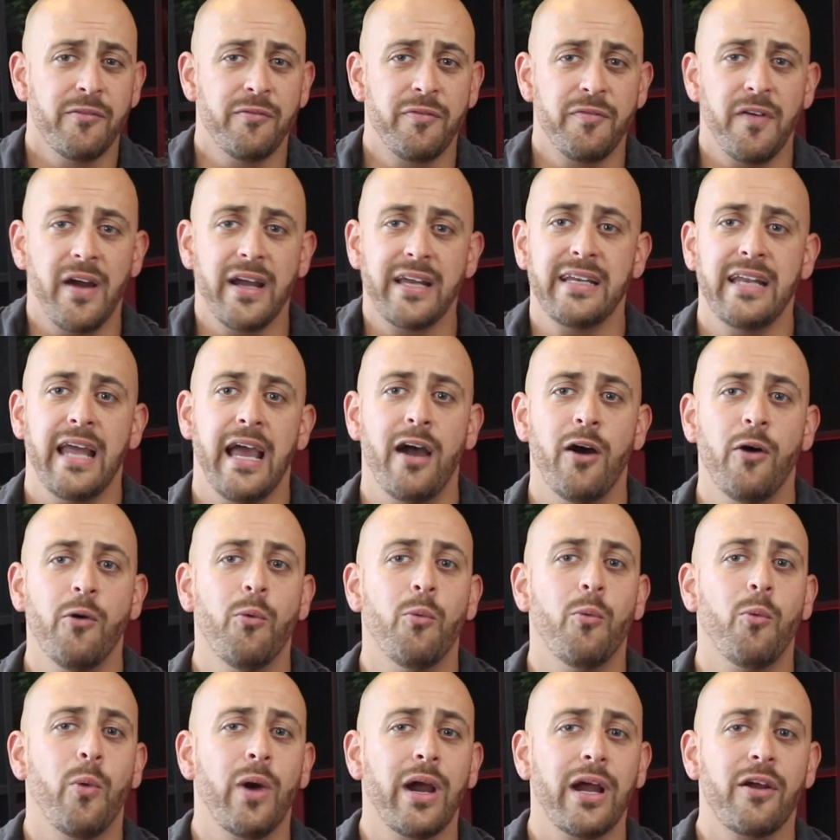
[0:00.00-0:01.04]
and find
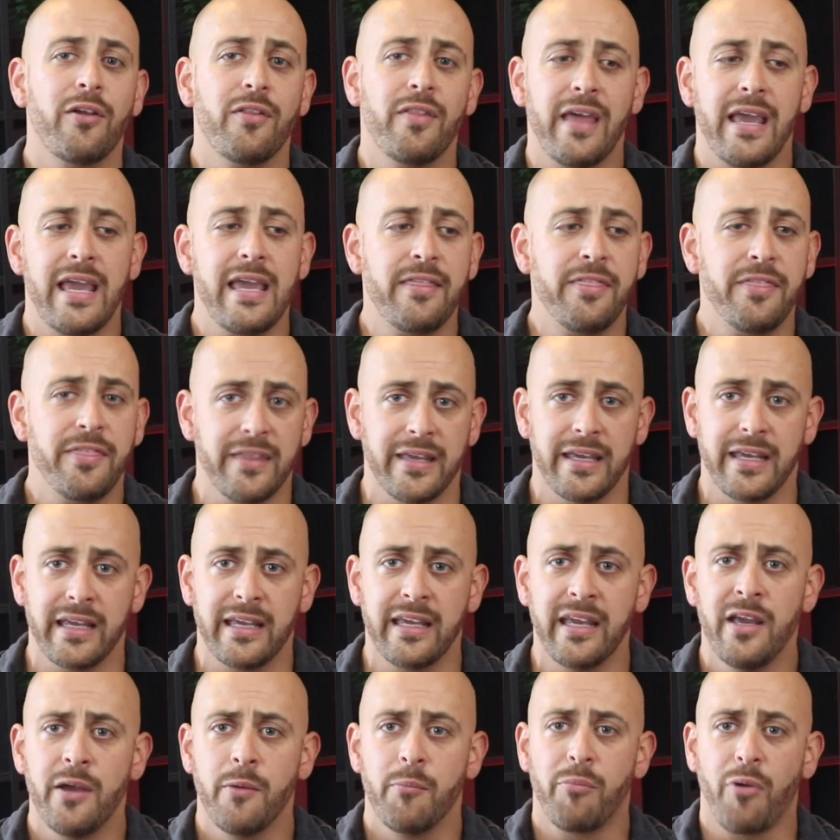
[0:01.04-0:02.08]
out where they
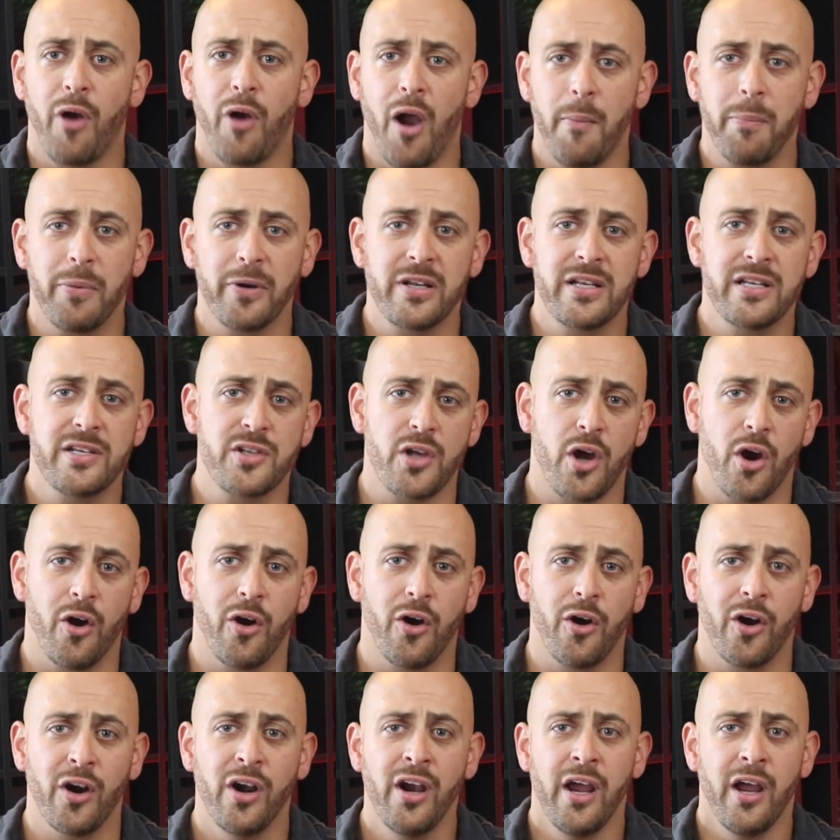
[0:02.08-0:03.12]
think properties
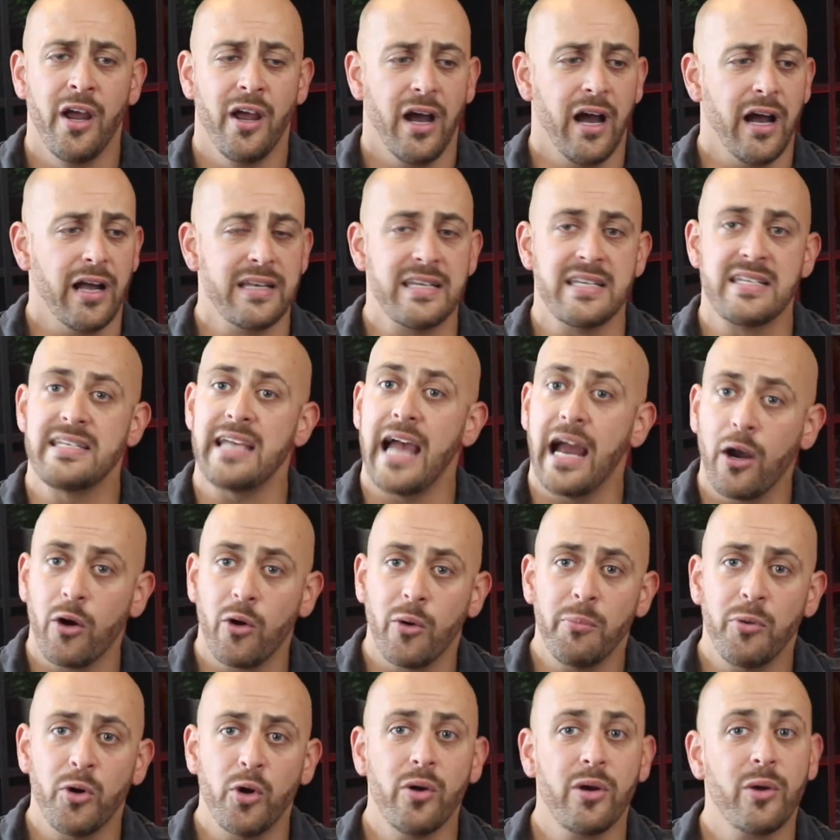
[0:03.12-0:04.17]
are
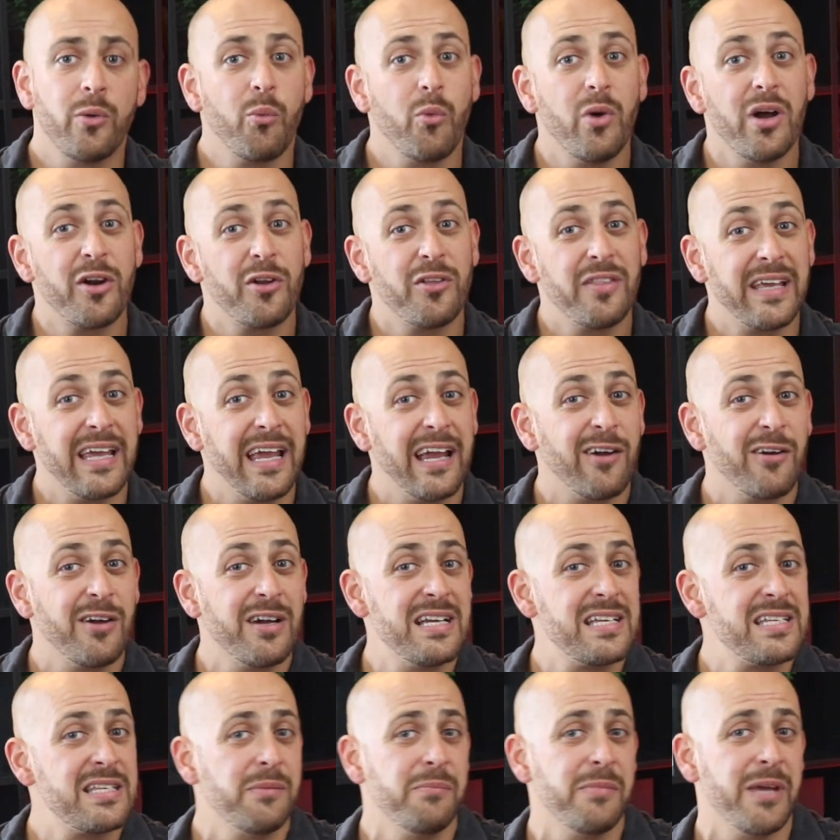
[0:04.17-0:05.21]
desirable and what are the
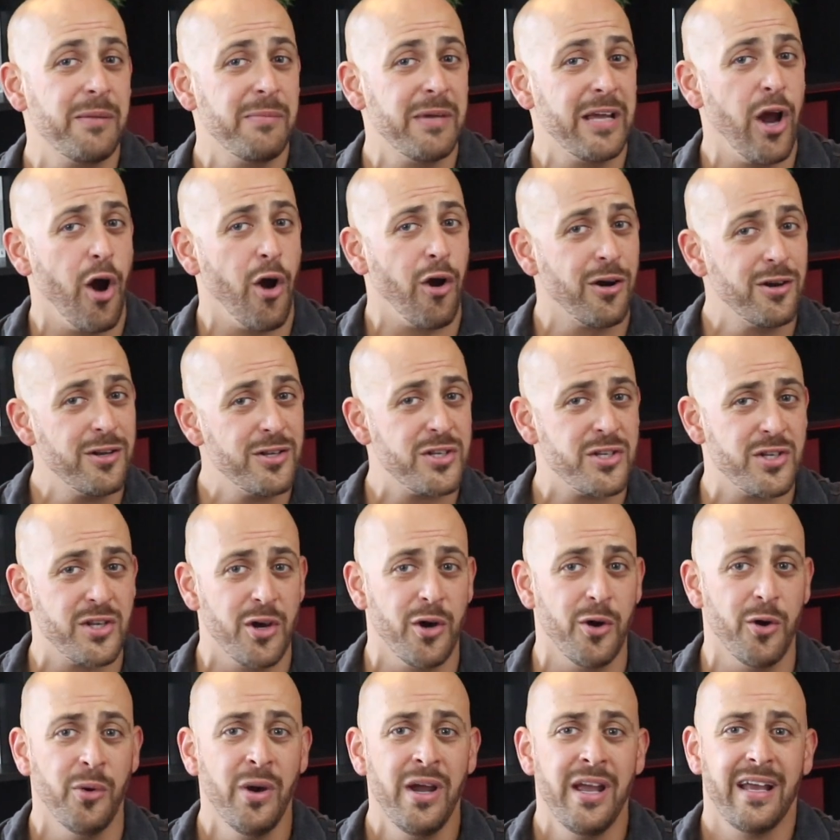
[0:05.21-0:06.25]
areas that maybe aren't
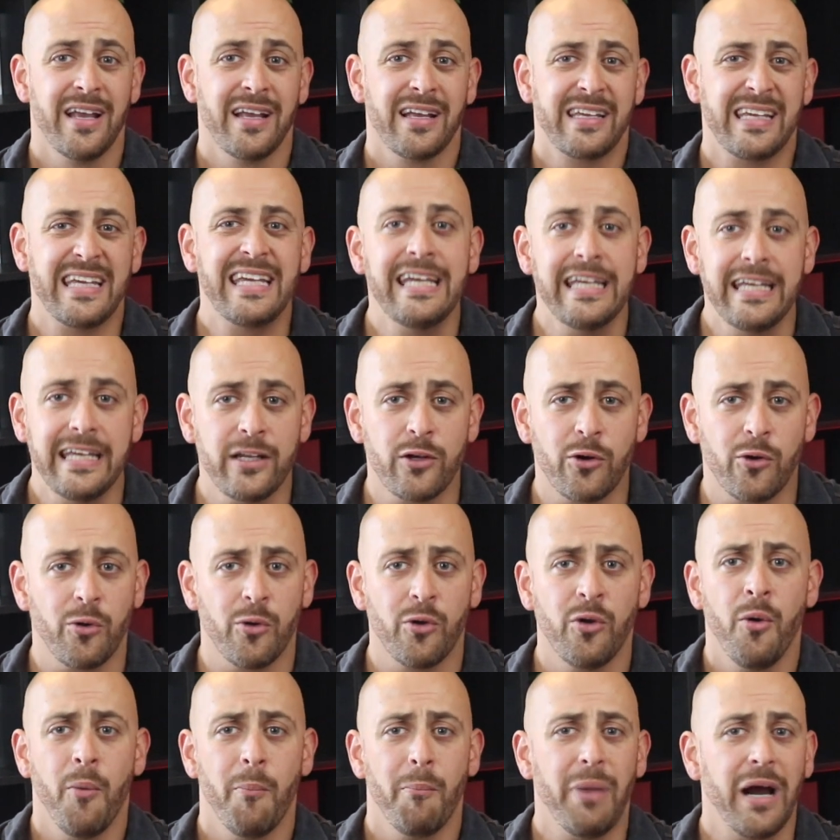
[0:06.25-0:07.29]
so keen
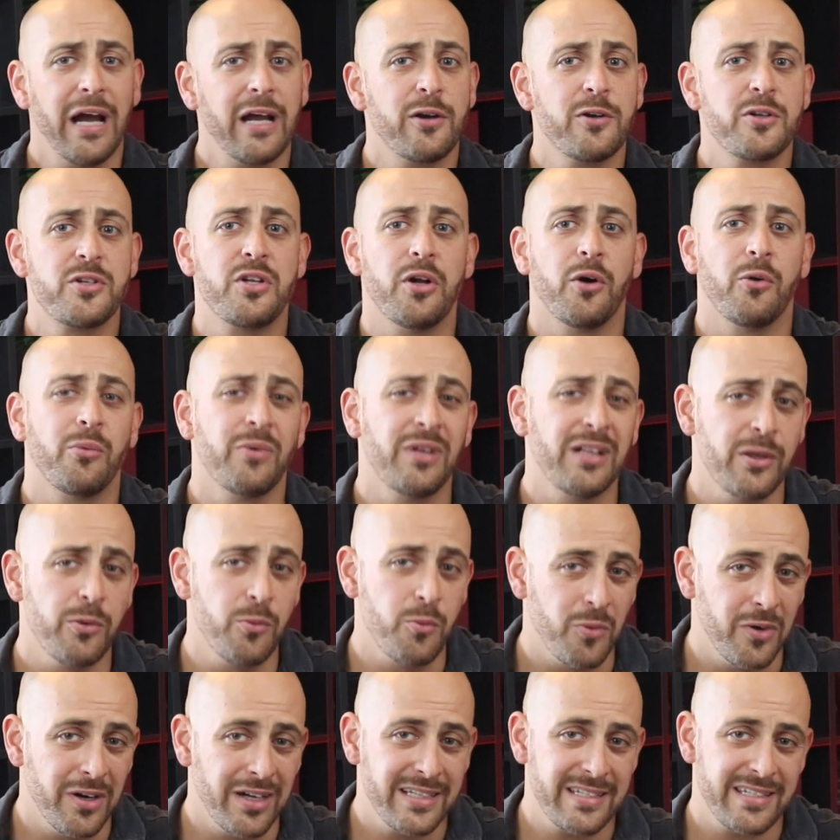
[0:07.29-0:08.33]
or buyers don't really
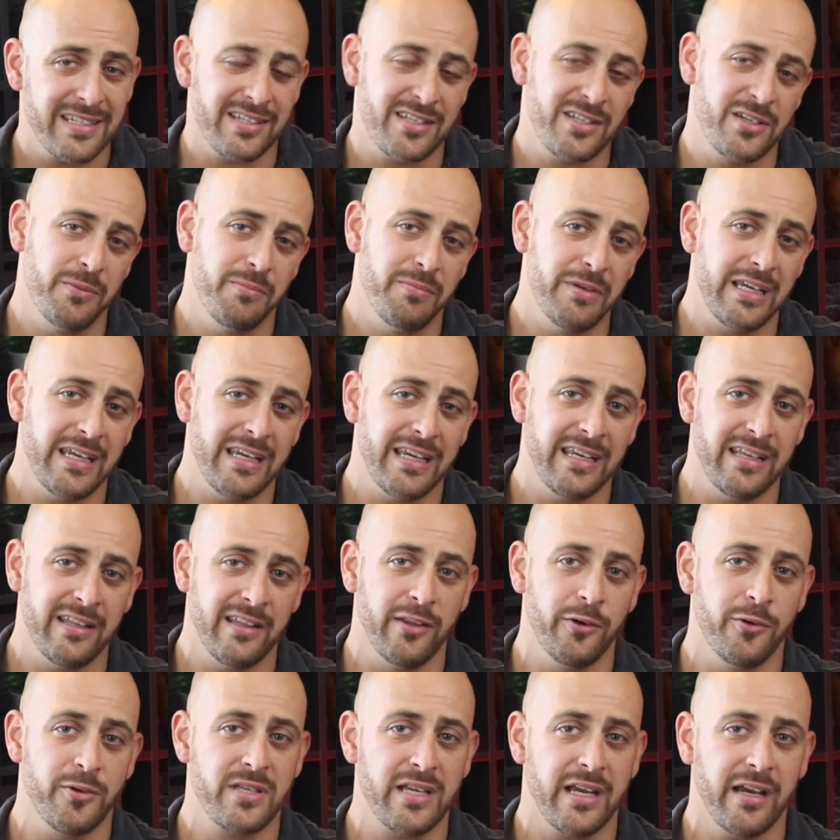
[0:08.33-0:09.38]
want to be in
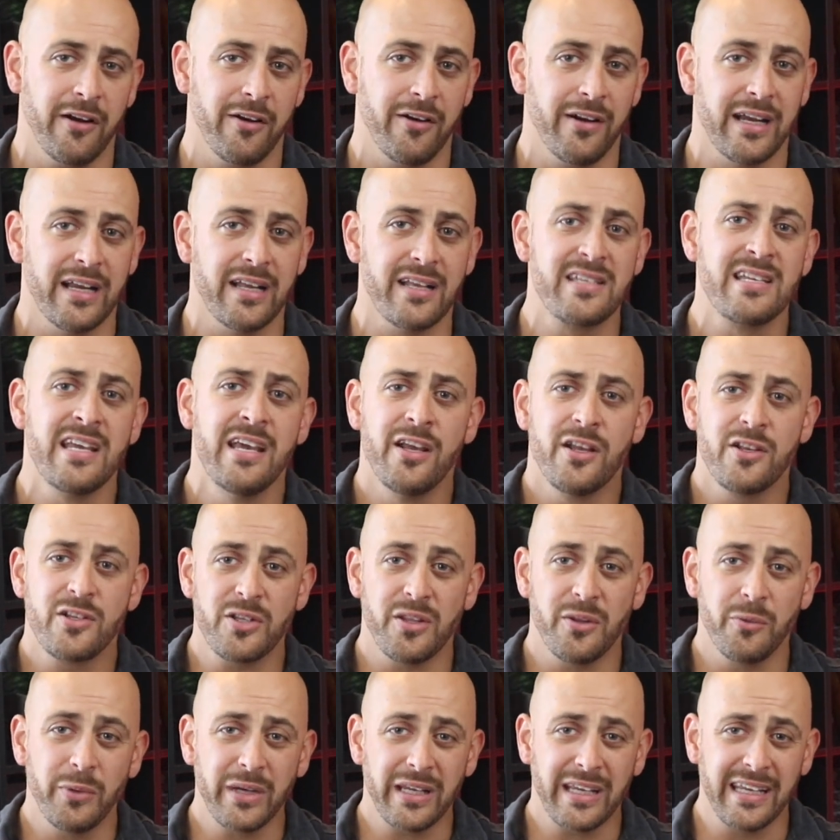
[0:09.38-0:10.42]
those areas, so
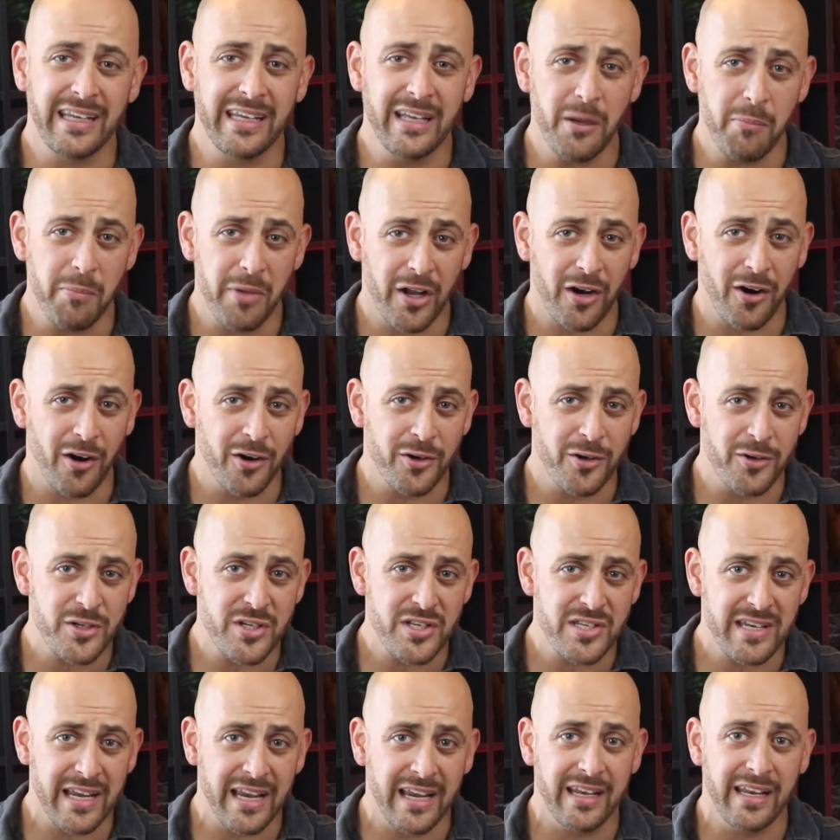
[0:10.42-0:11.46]
that we can get a better
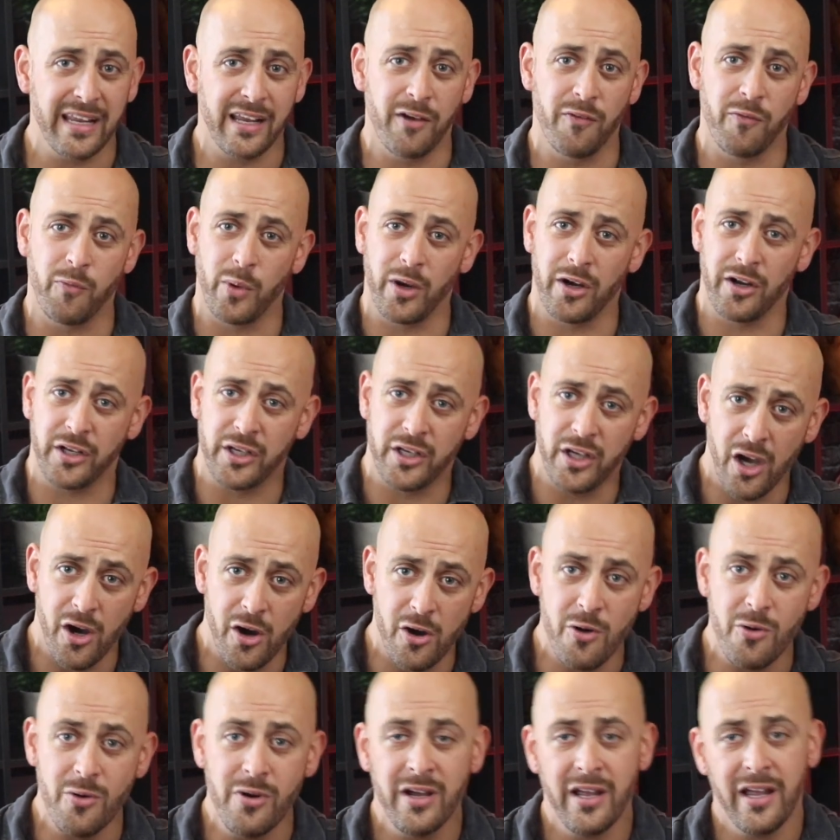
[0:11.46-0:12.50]
understanding of where to
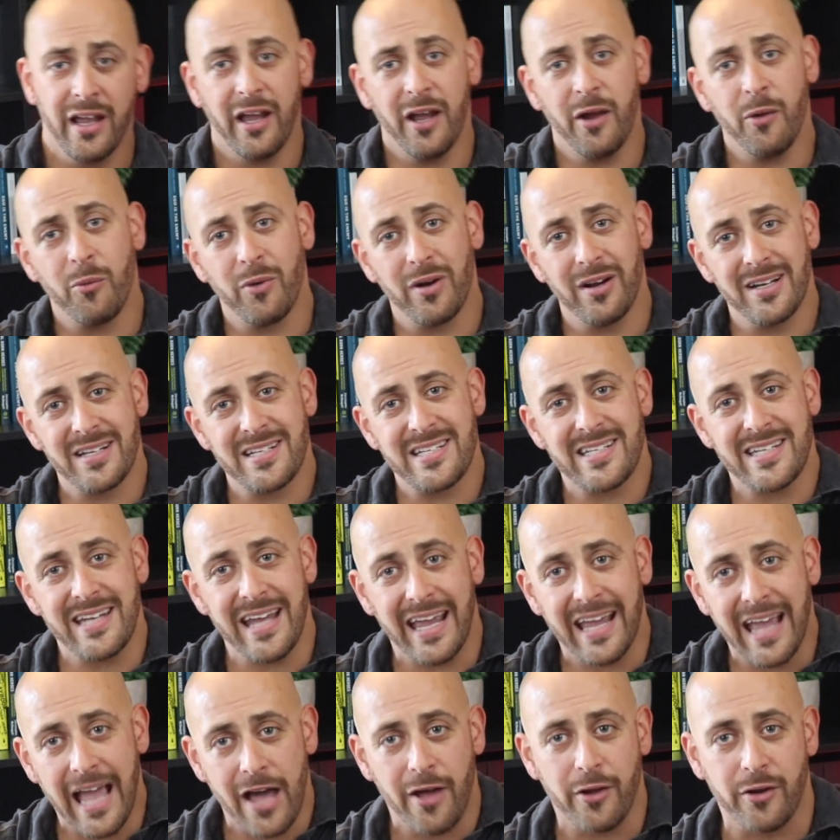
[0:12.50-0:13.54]
go and where to
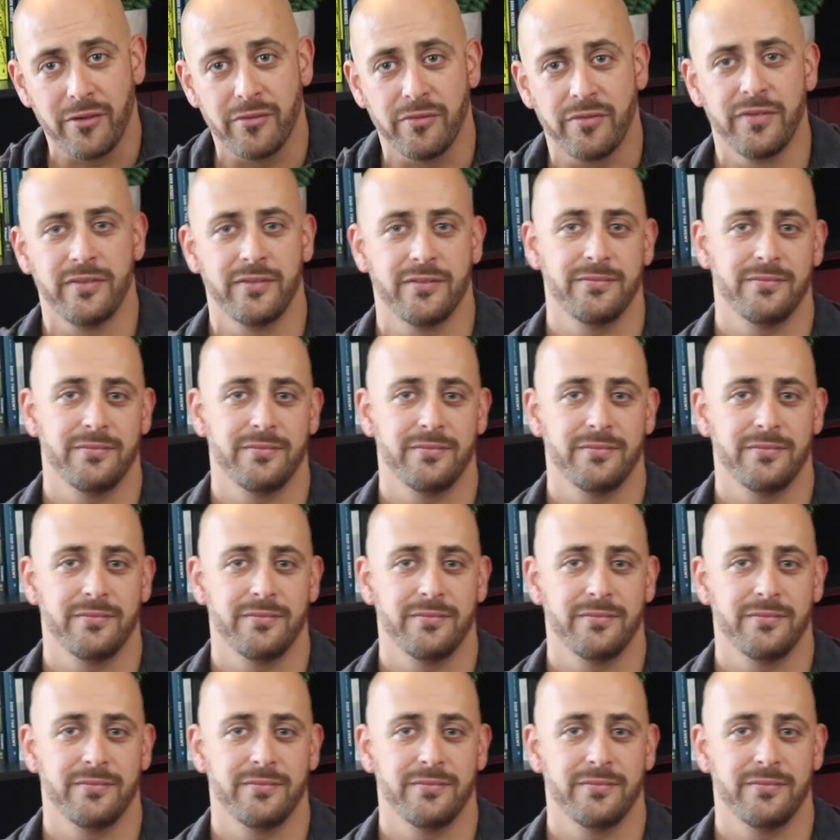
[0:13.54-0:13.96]
stay out of.